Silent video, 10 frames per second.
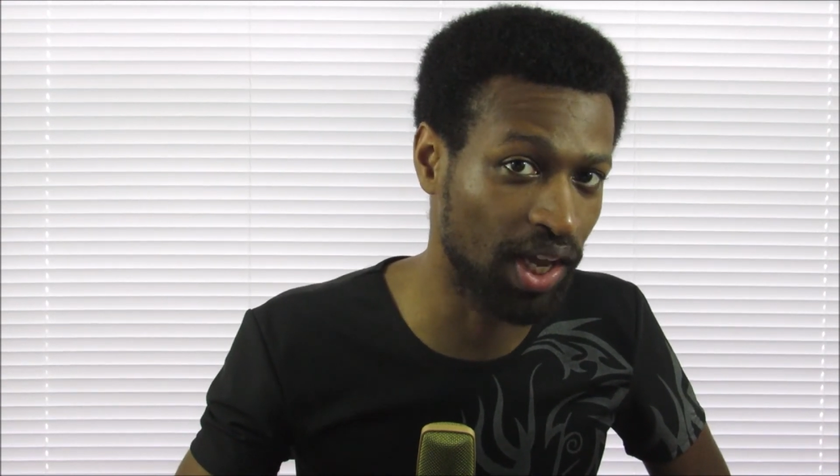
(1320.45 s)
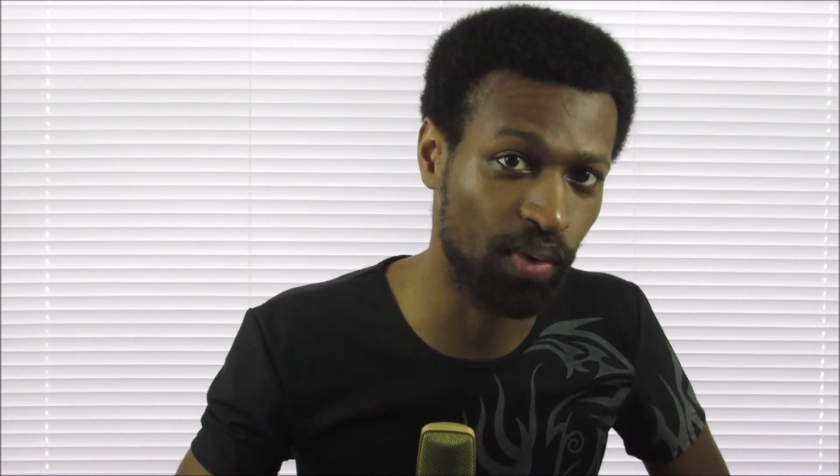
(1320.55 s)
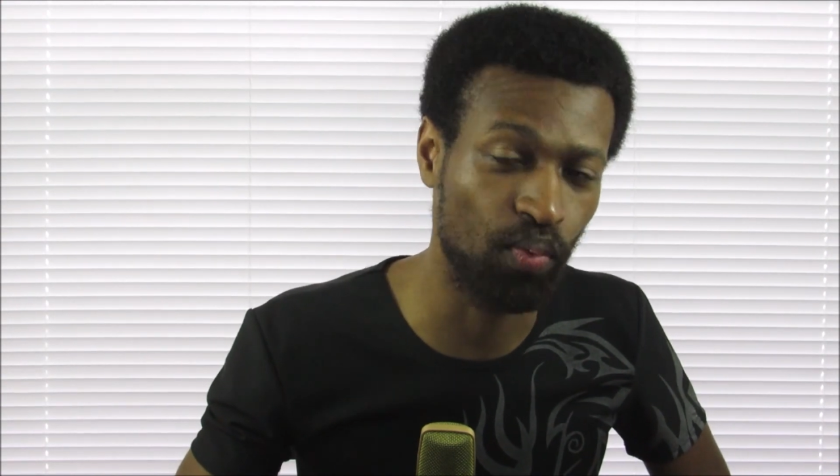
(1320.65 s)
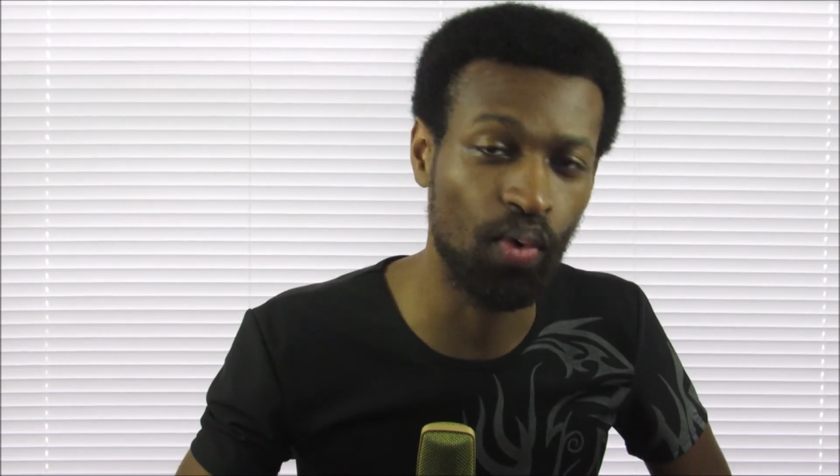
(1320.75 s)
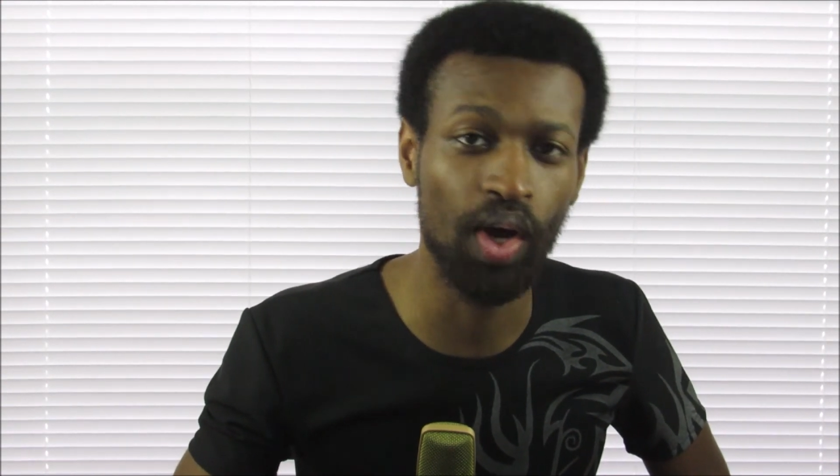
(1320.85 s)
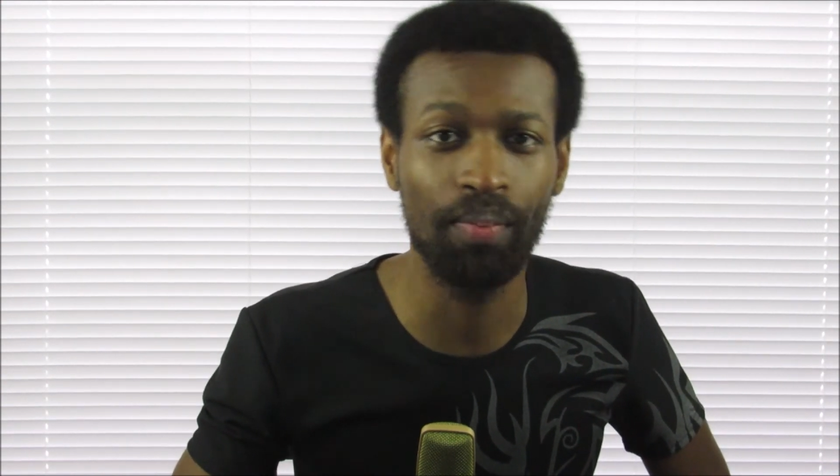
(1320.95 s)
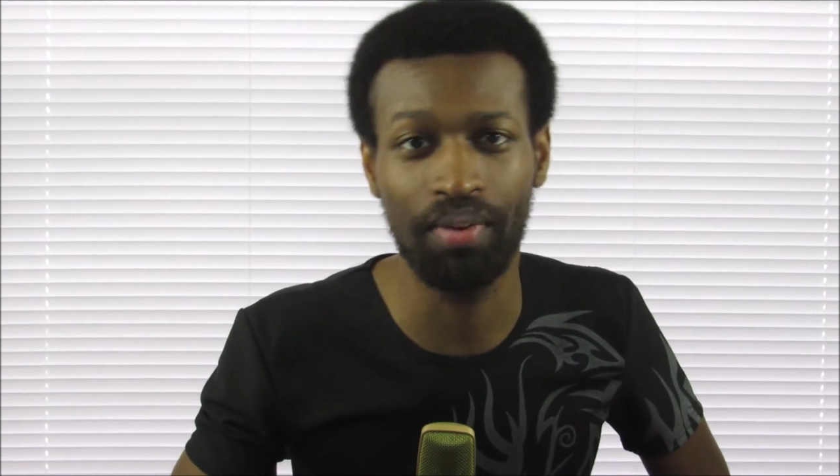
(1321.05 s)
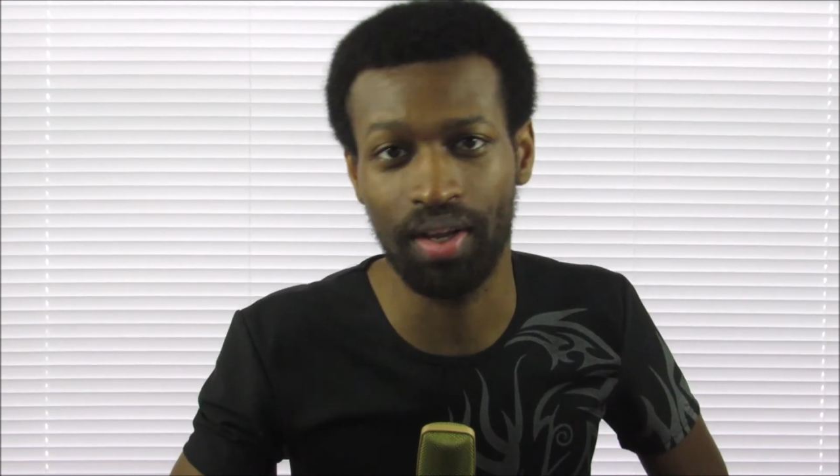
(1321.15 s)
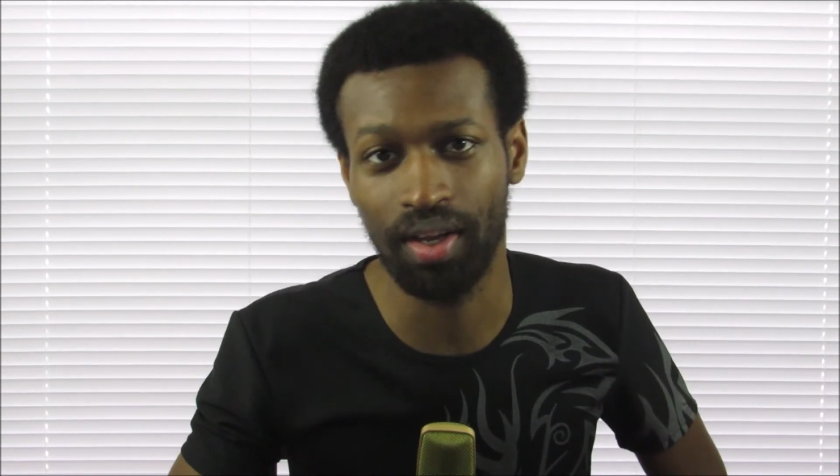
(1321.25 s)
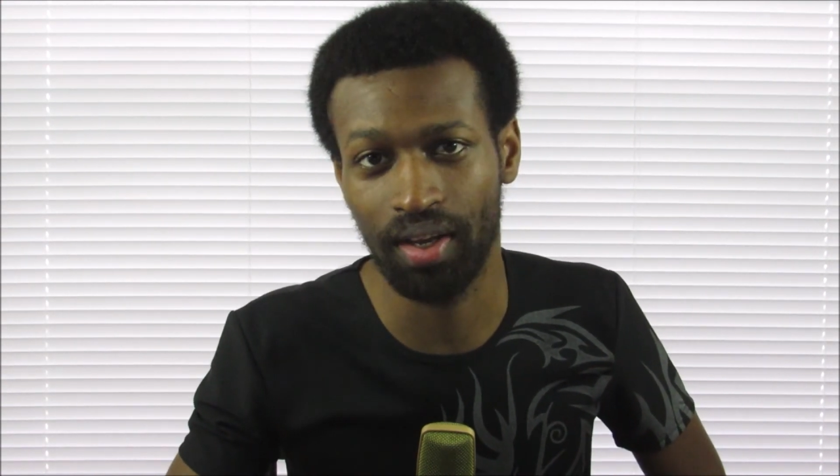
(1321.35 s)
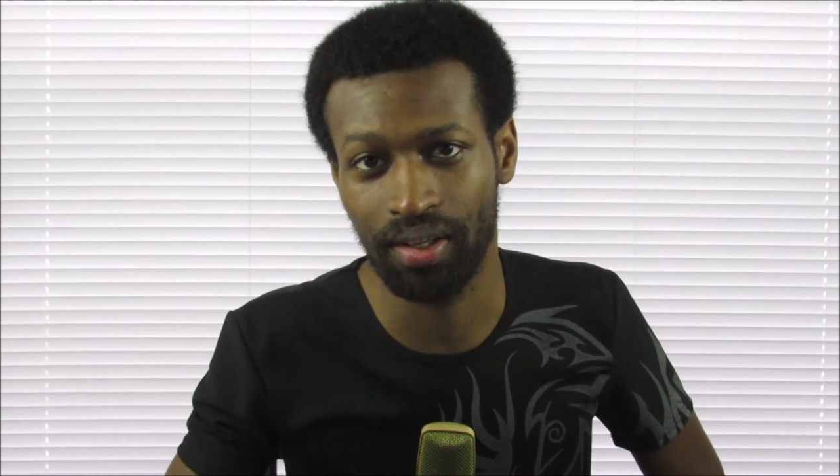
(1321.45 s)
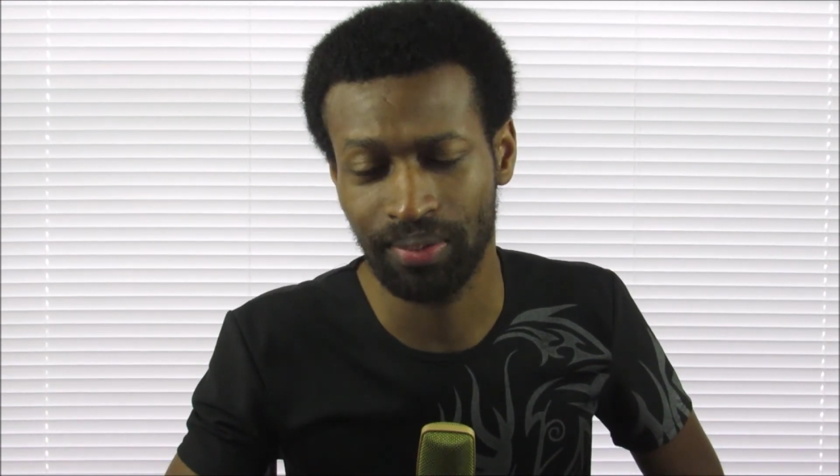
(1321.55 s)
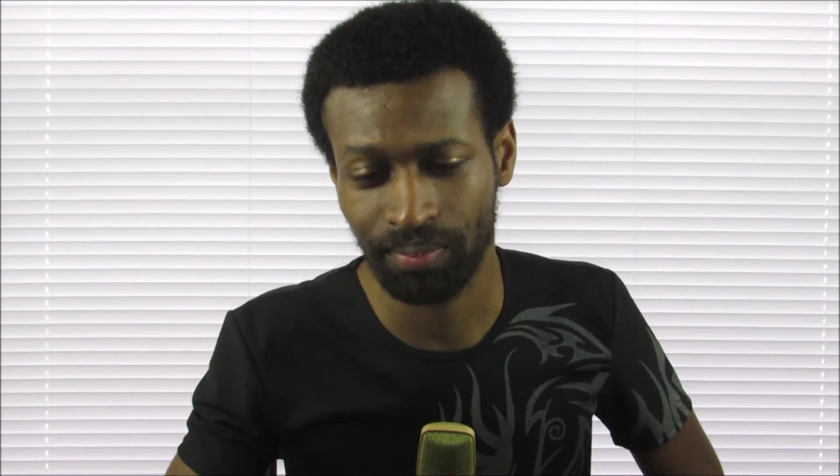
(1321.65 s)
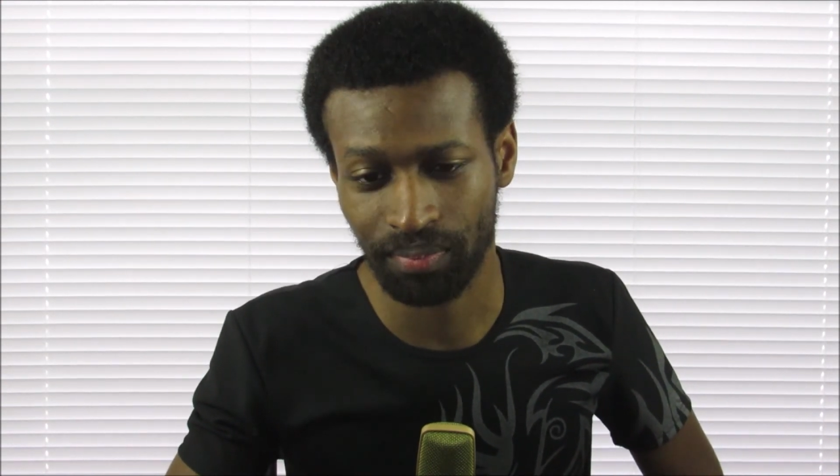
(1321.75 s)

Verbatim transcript: and one being